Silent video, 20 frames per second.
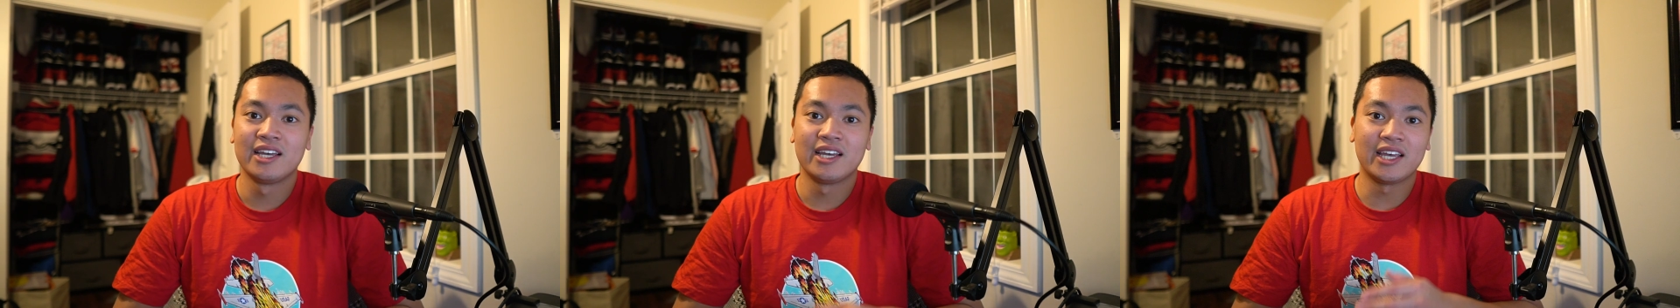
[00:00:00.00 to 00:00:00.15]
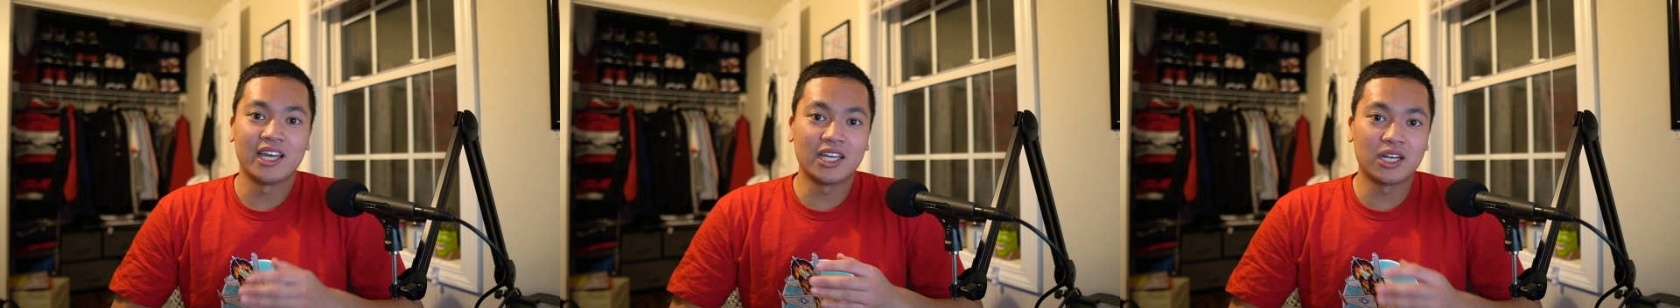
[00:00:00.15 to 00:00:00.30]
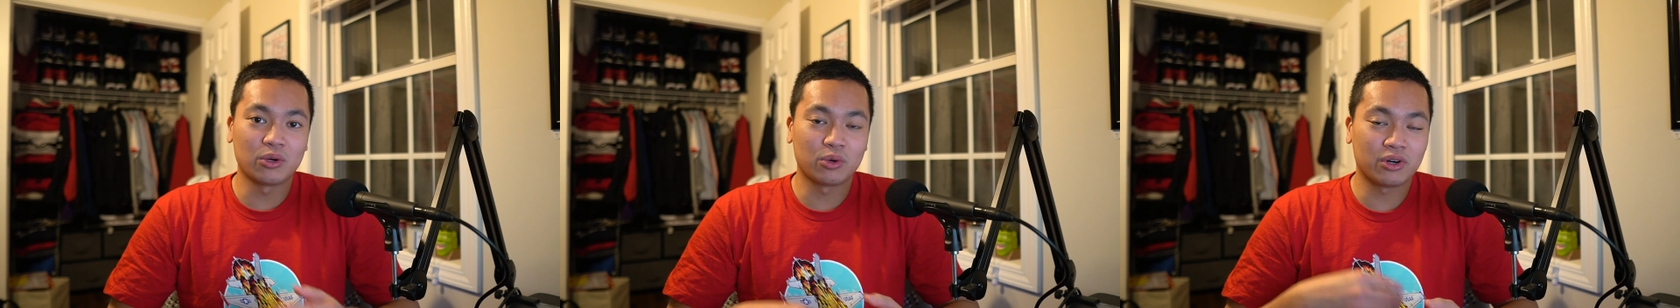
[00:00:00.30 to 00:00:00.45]

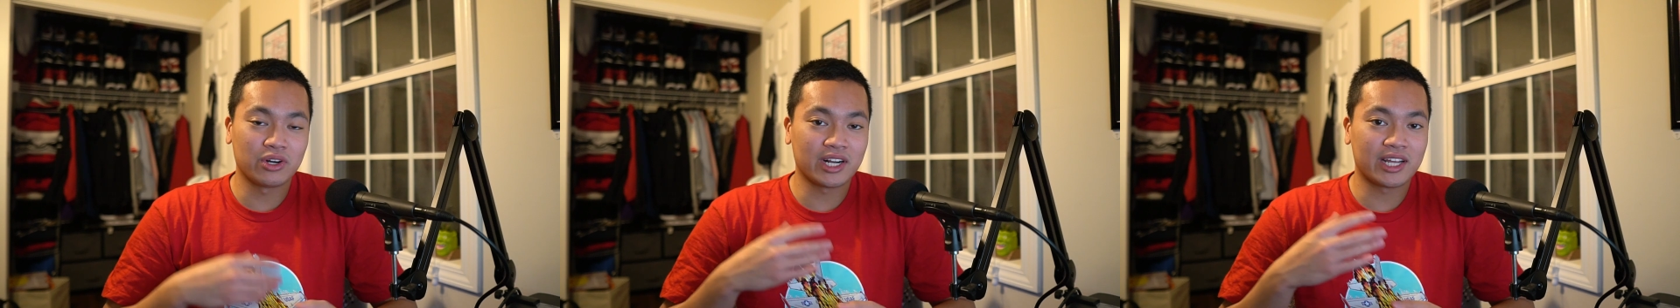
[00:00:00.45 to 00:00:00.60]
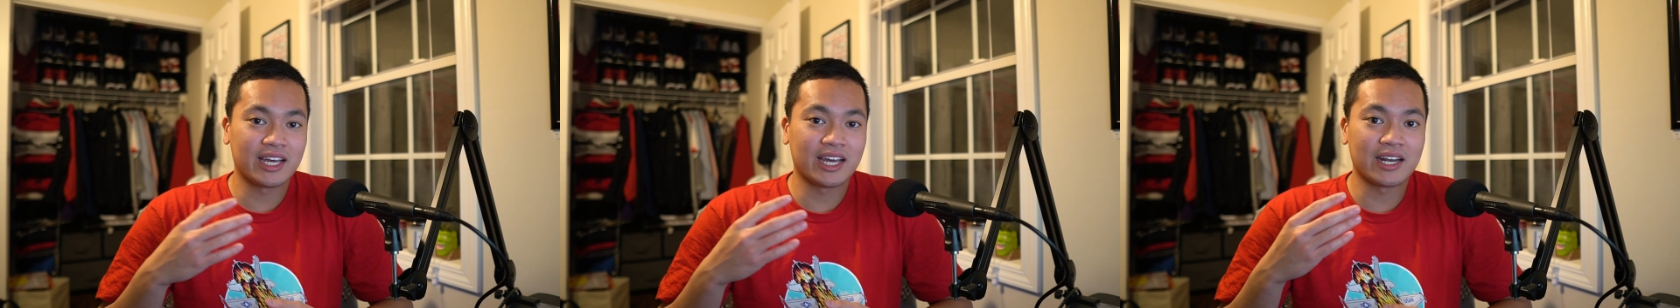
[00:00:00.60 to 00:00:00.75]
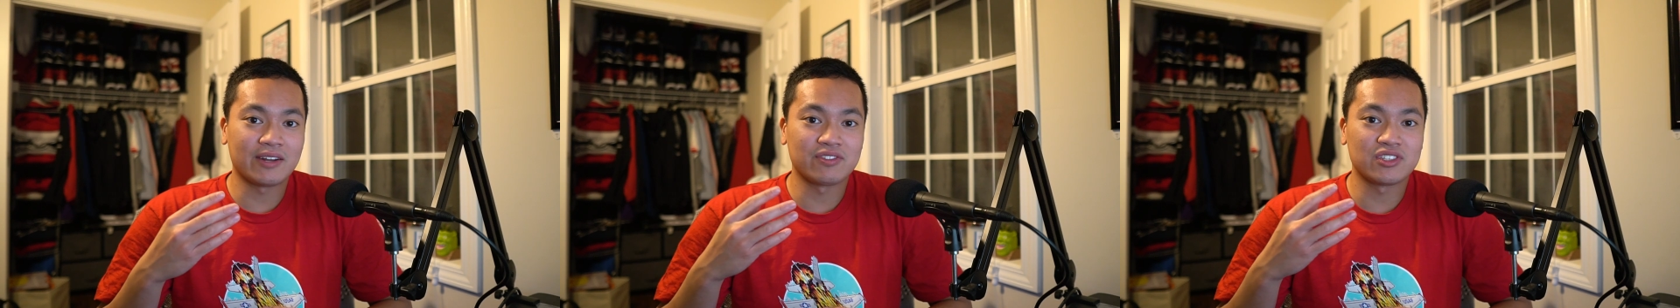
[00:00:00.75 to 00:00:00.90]
in order to
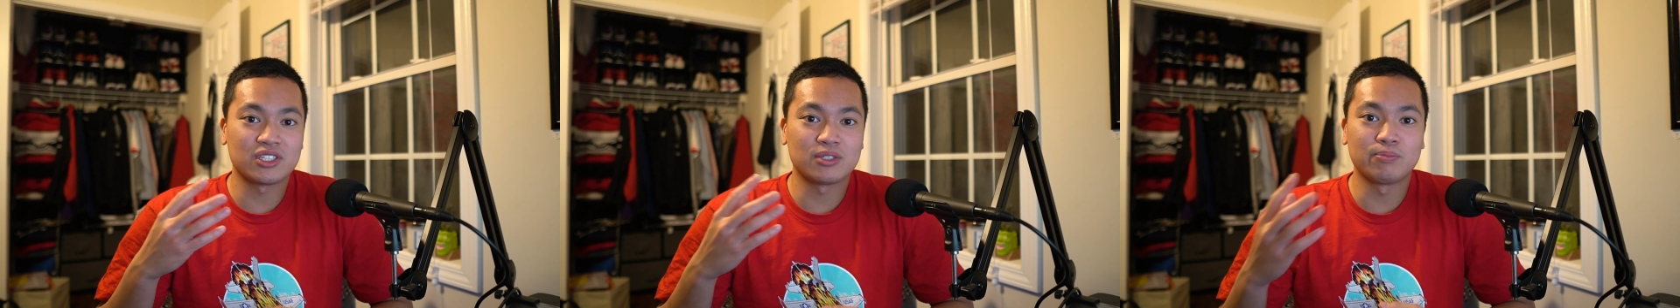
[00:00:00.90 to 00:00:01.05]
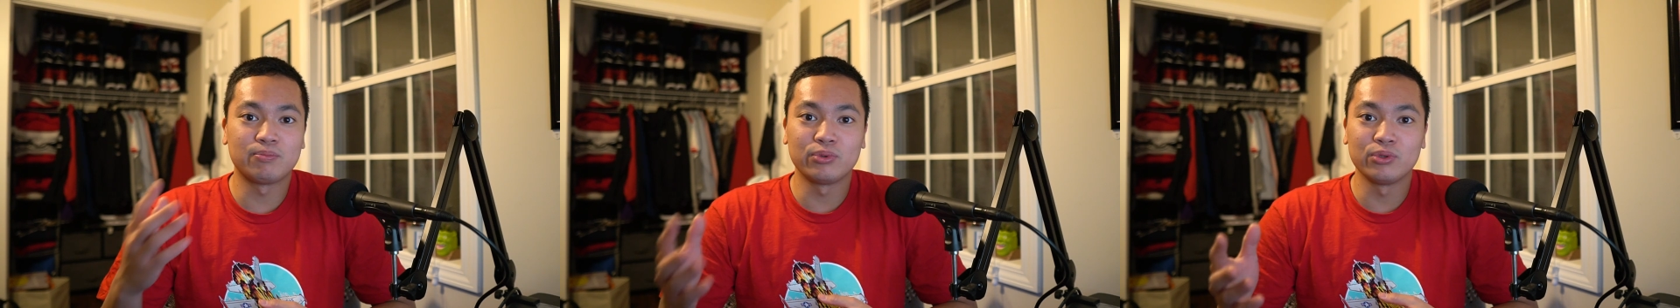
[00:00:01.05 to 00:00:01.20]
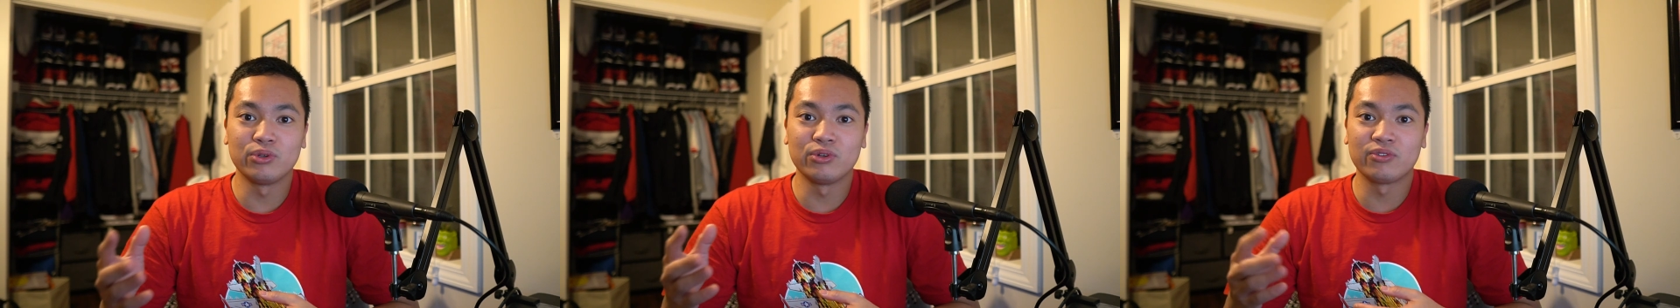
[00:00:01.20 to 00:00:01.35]
kind of
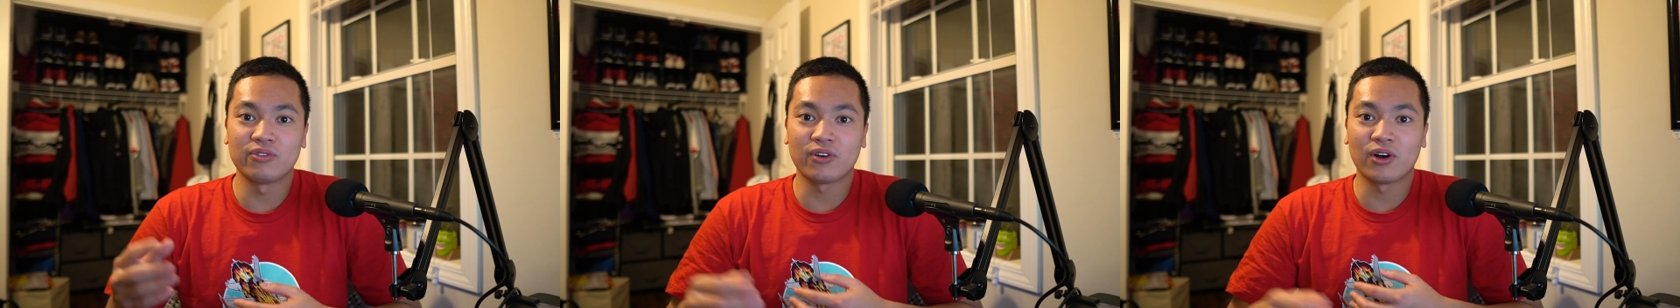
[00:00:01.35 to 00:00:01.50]
spoof